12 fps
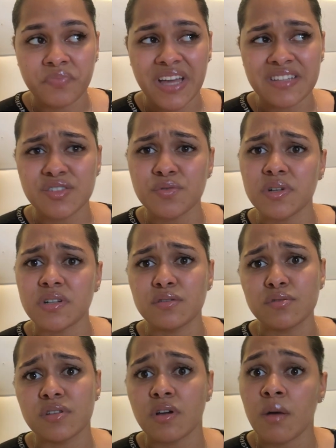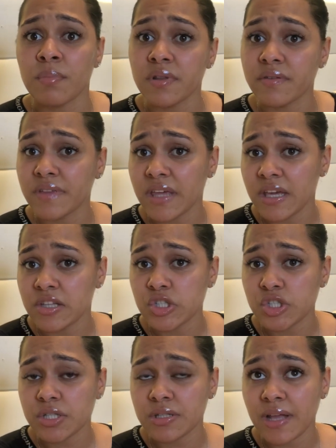I still want to lose a couple of
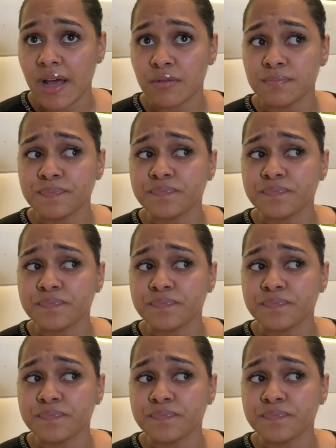kg. Now,